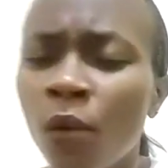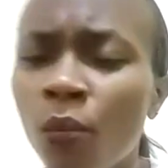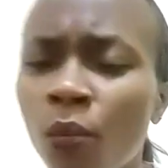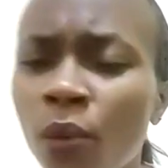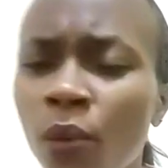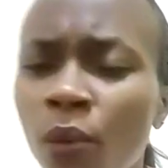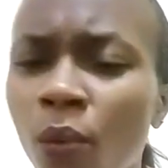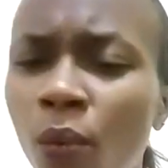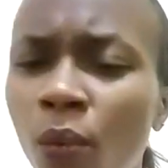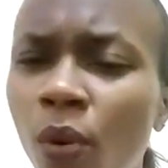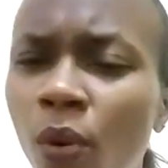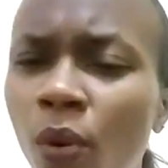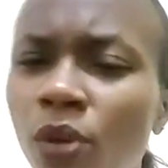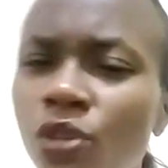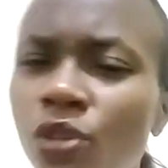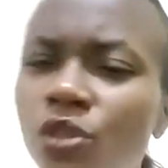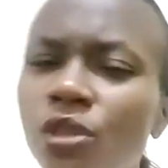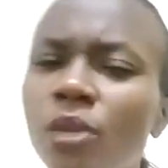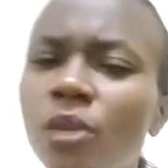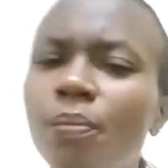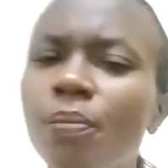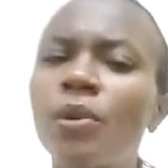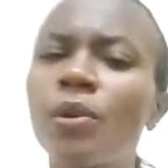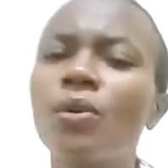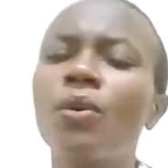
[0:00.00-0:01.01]
We
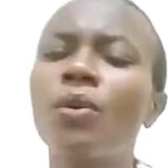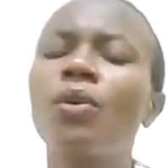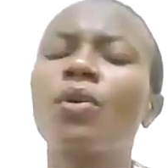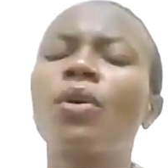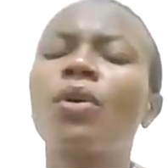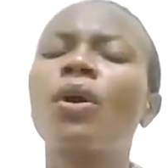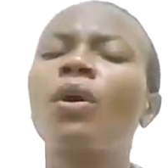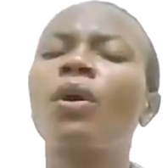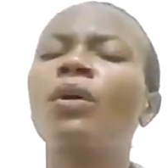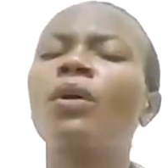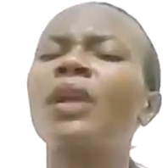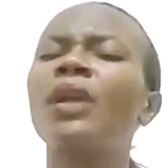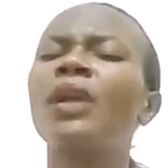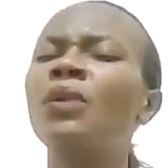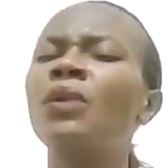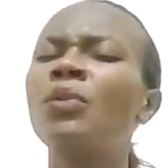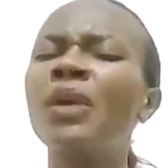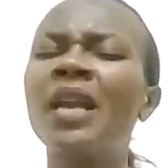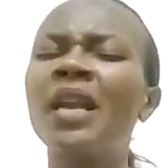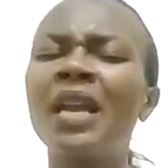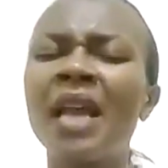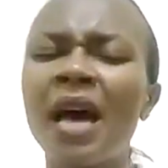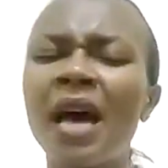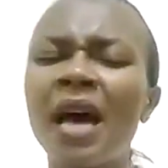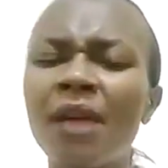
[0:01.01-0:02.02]
worship you, oh God, and
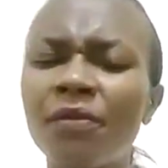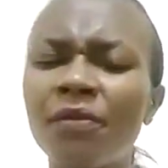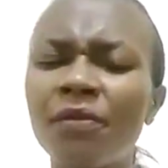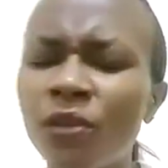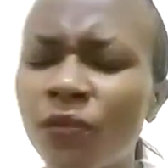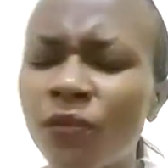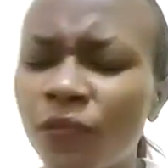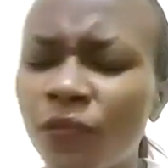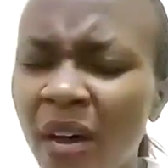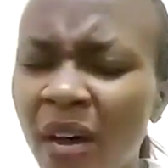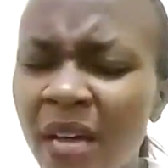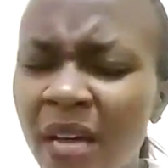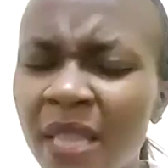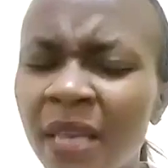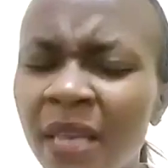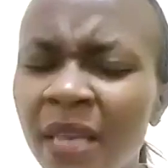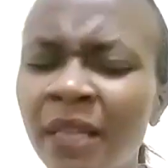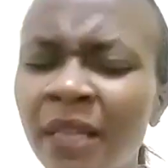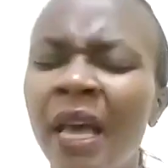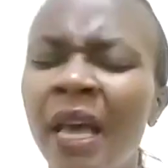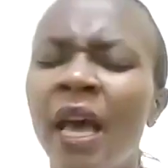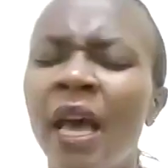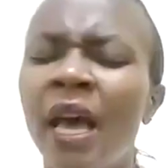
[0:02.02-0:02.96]
we love you, Father.